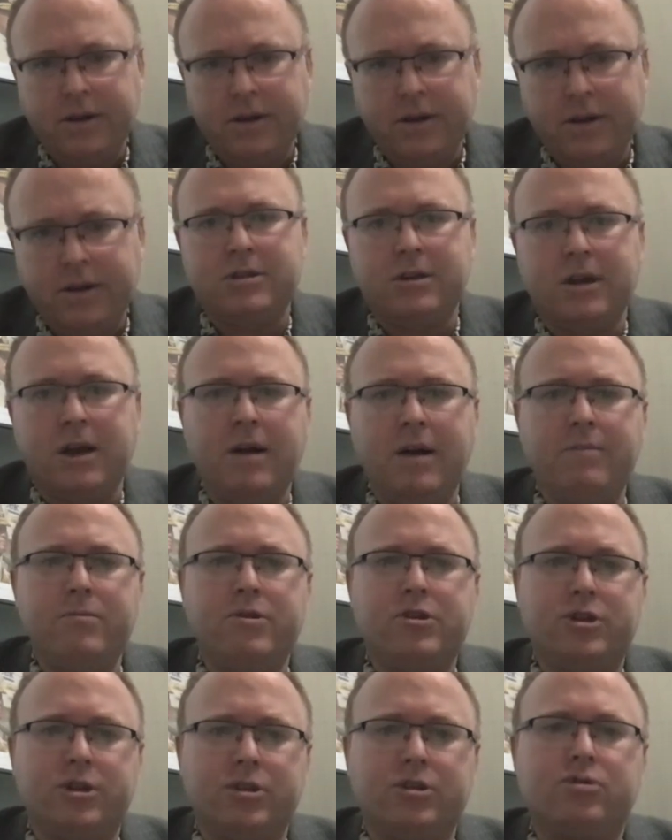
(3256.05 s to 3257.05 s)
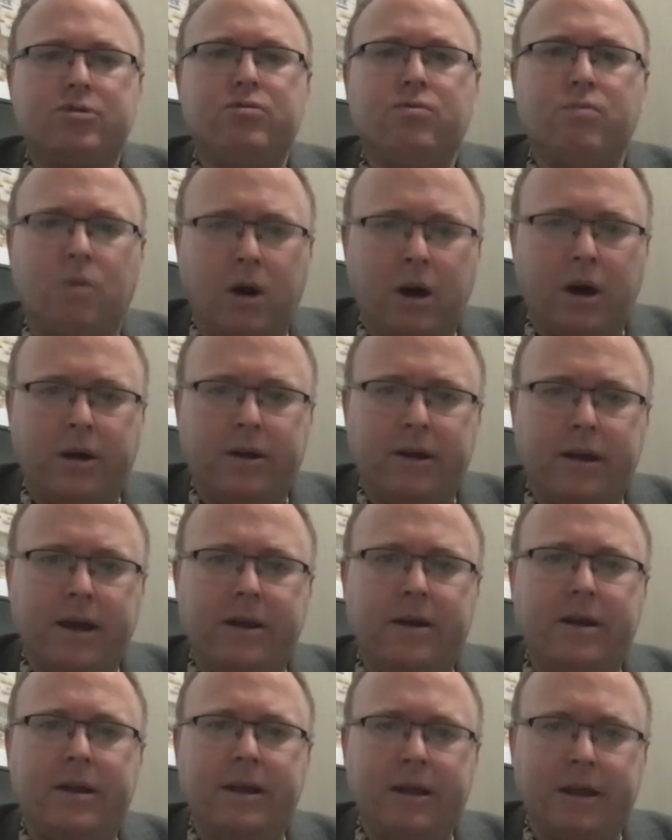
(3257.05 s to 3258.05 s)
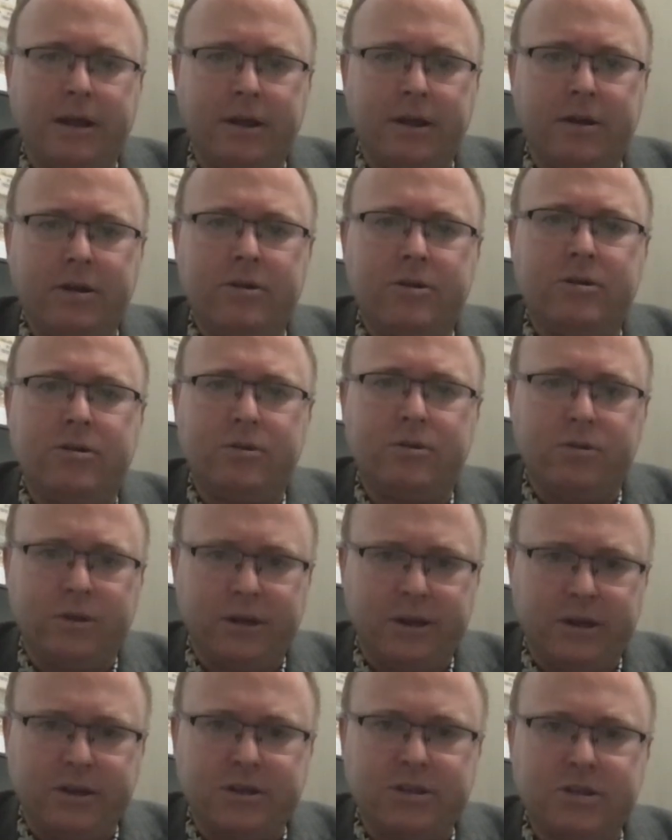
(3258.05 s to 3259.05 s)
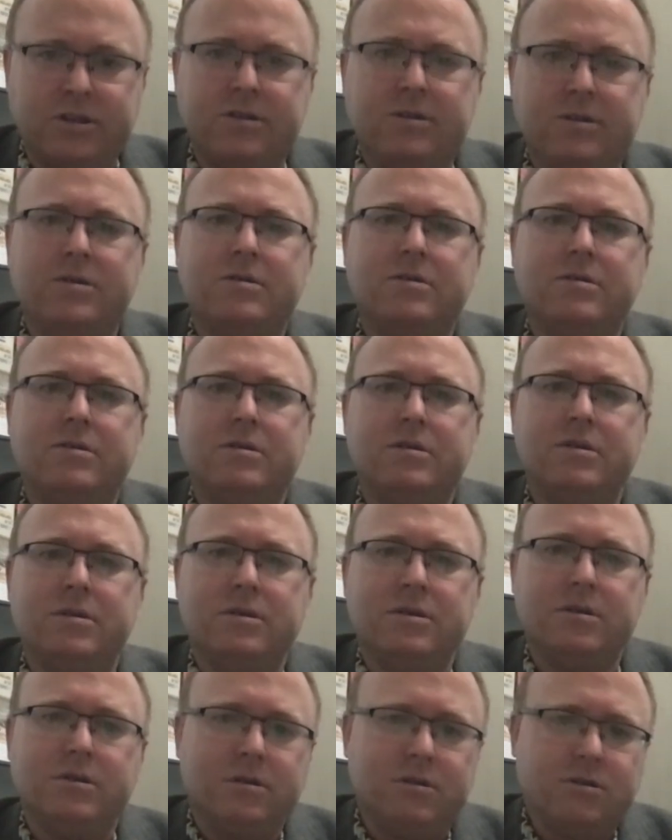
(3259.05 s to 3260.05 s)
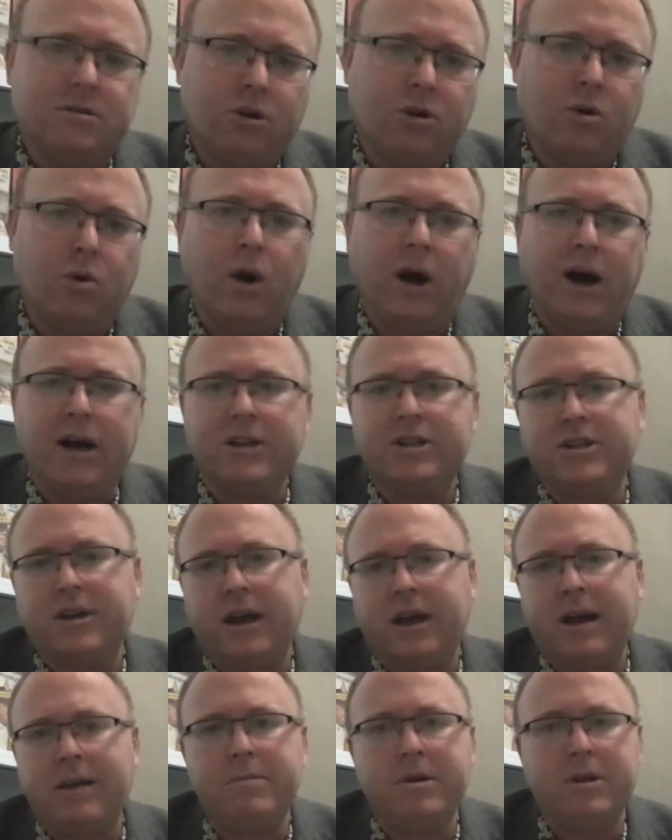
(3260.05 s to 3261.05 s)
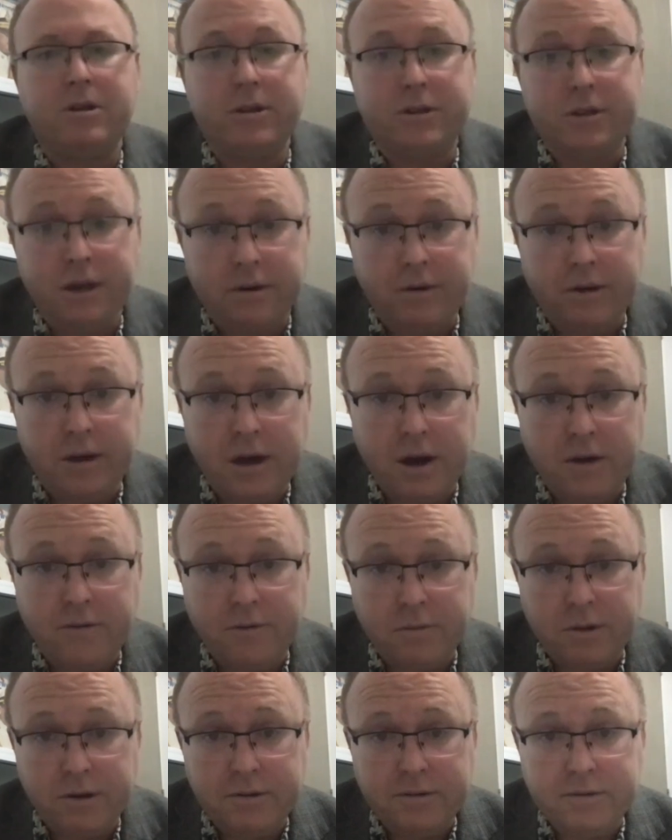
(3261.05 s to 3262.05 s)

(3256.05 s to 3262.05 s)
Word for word: Some just want an end to this quasi-military government.